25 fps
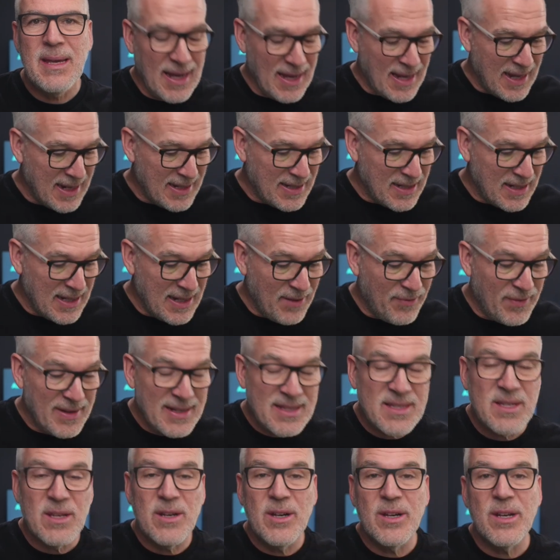and if
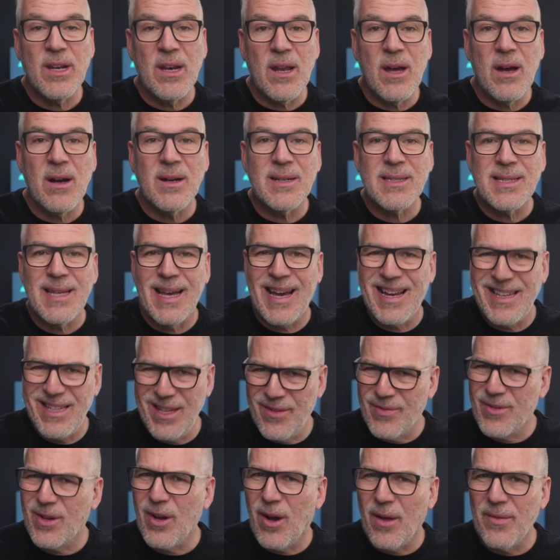it's unlocked and
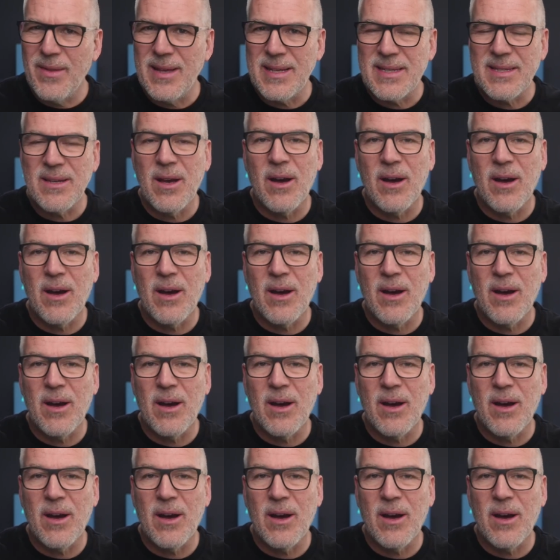you've got this